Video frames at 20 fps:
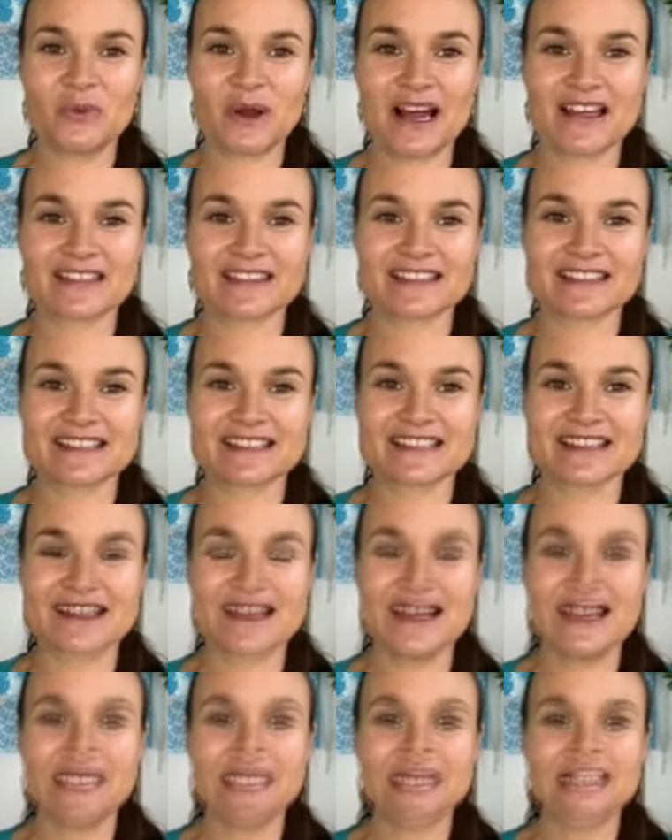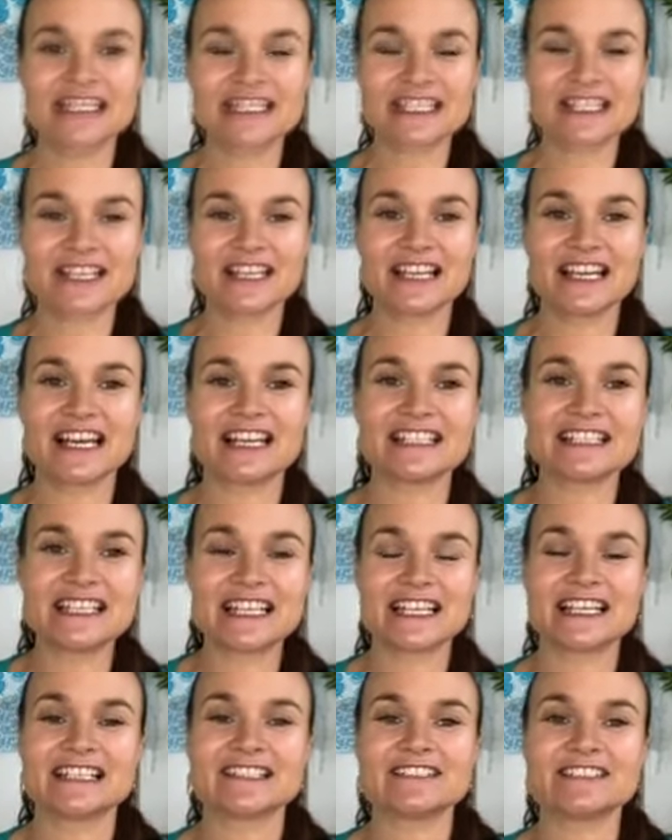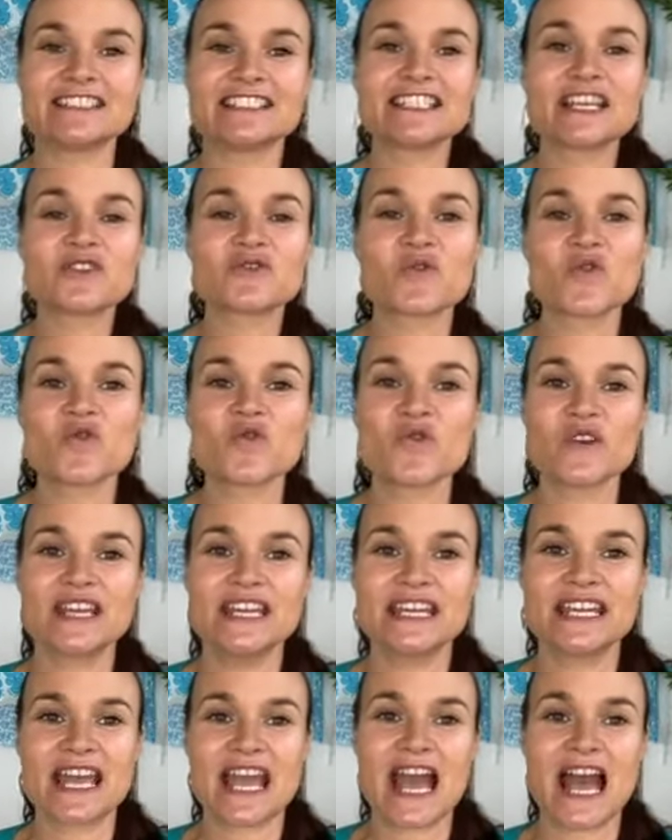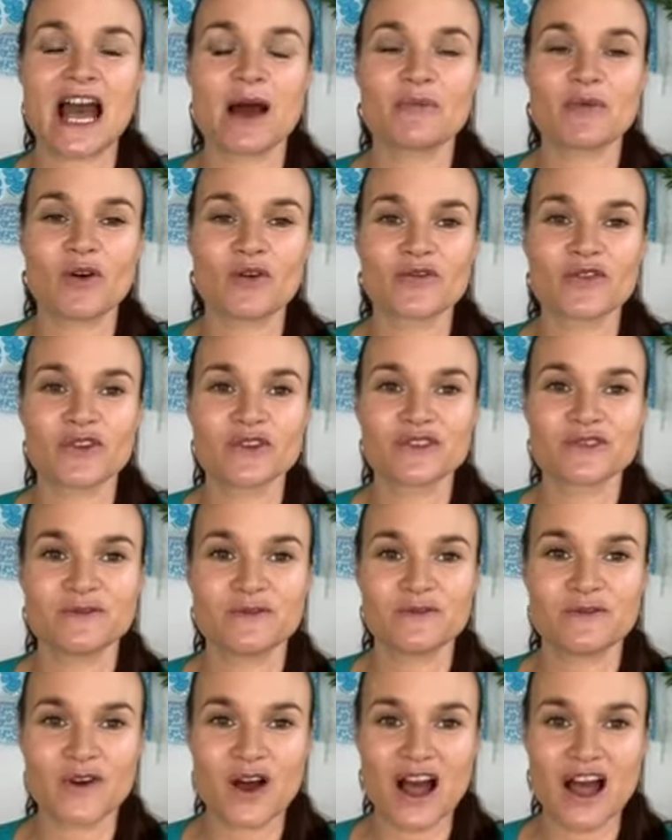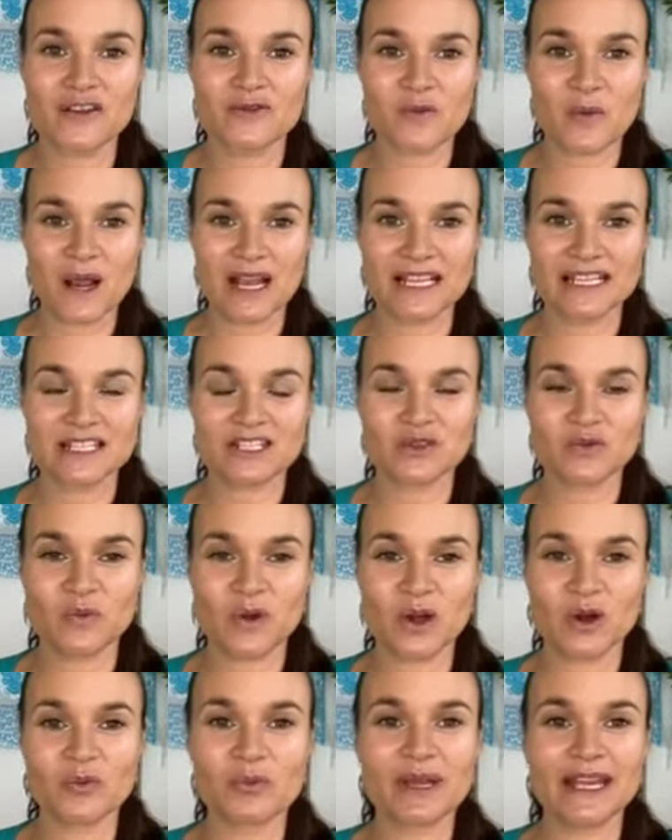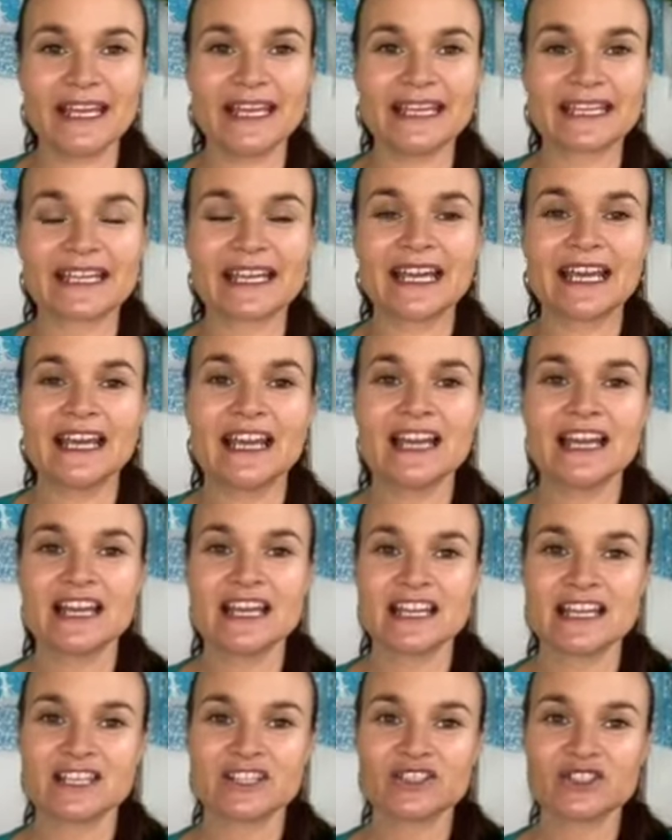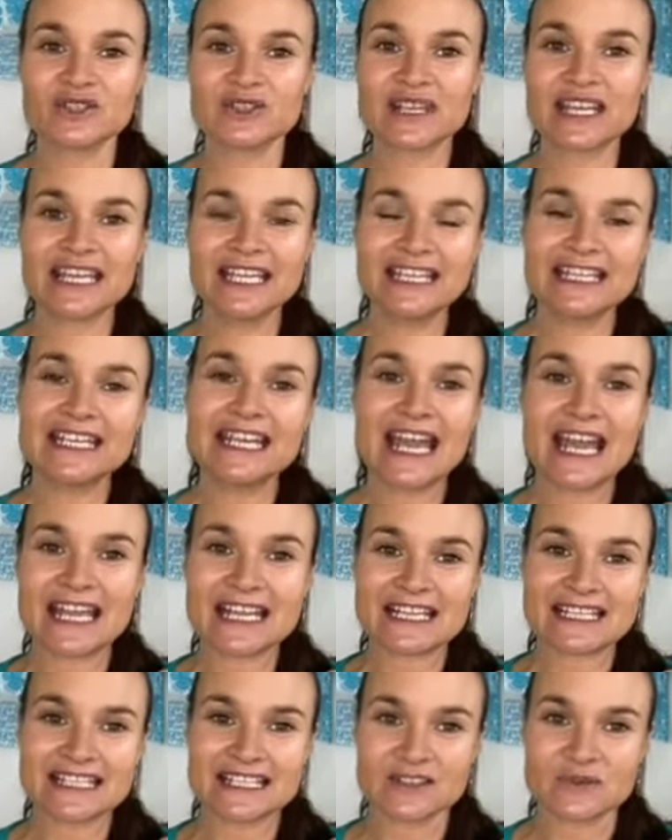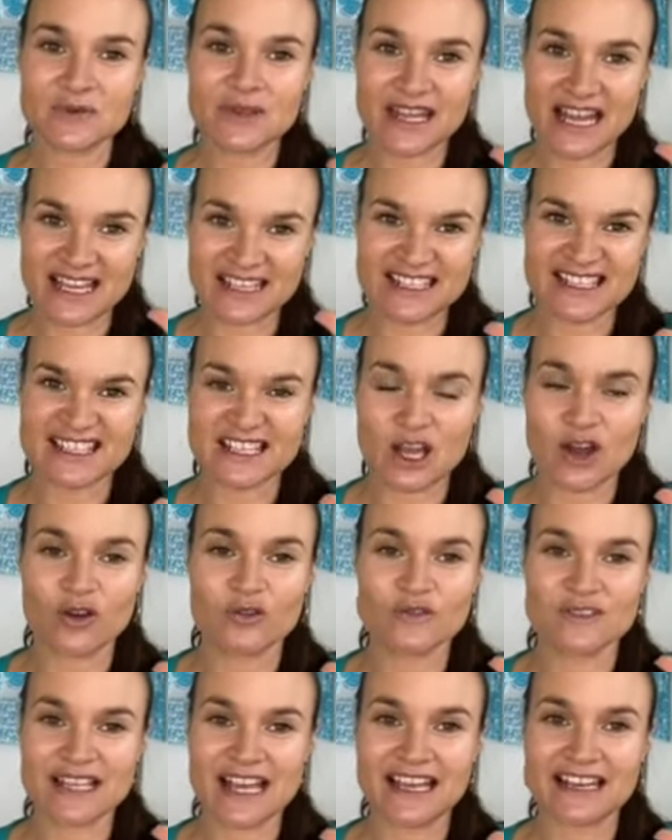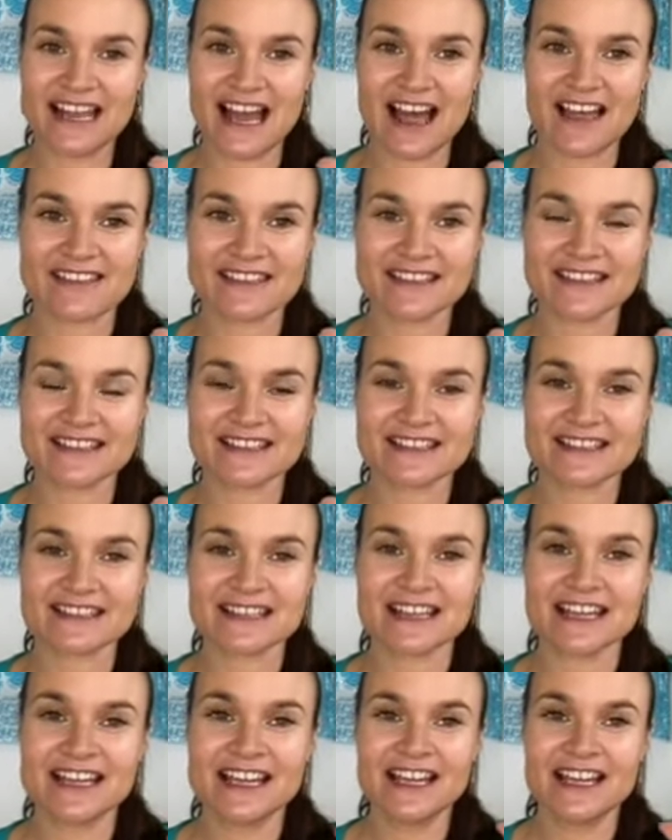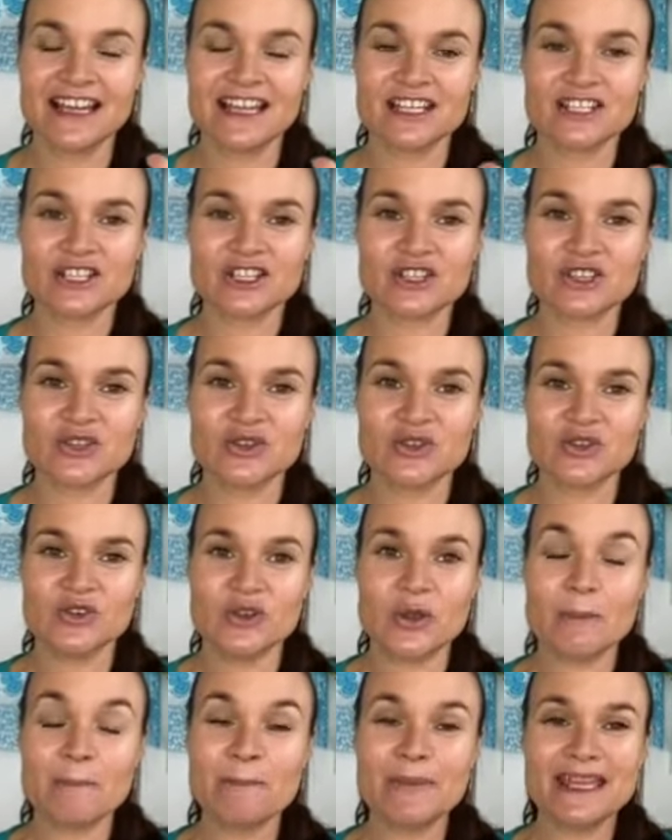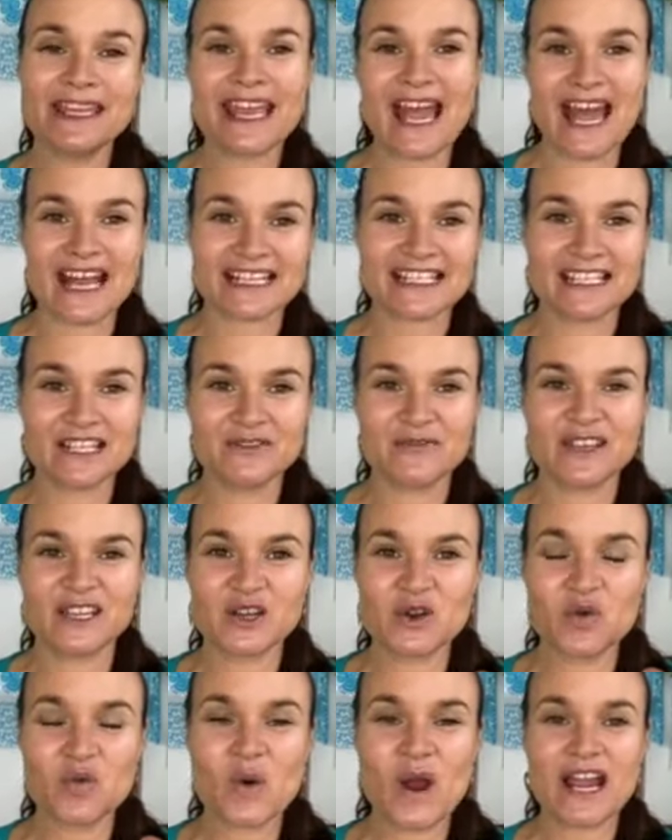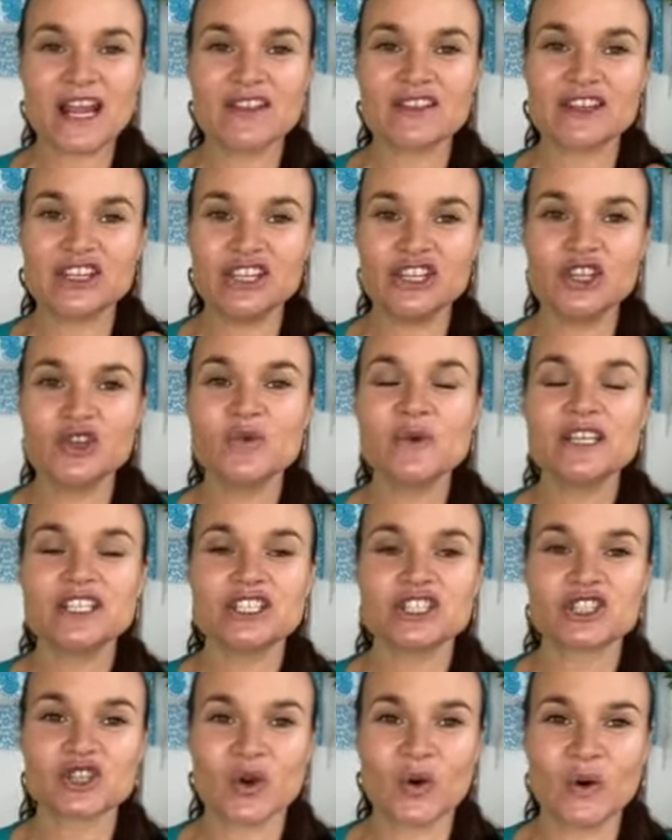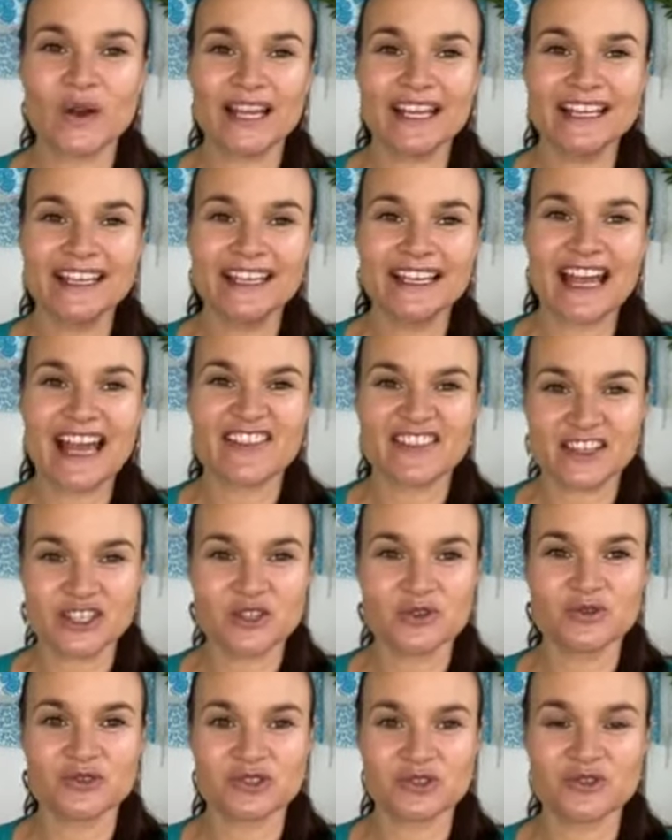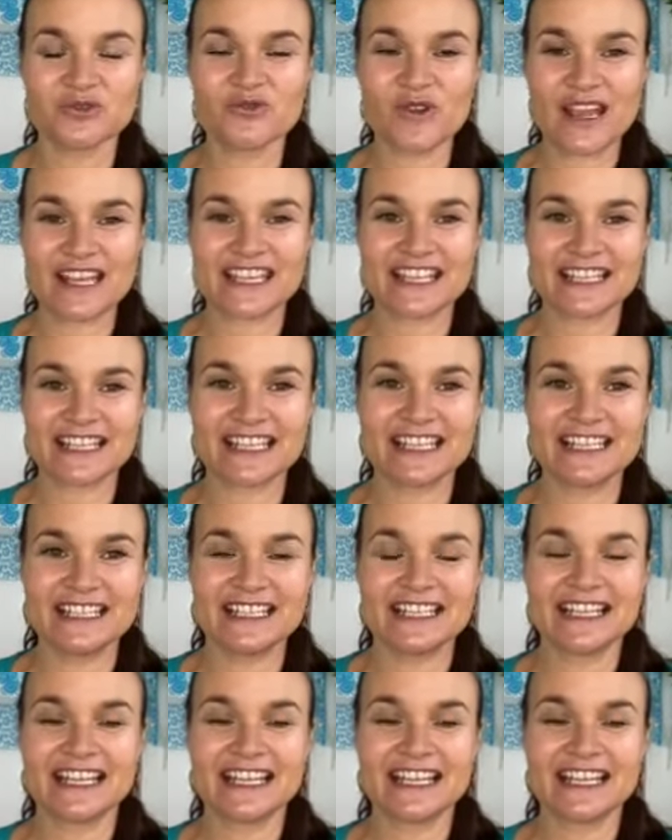others. But just a general recap of those five ways to well-being: to connect with ourselves and others, to be active in a way that you enjoy and that you'll do regularly,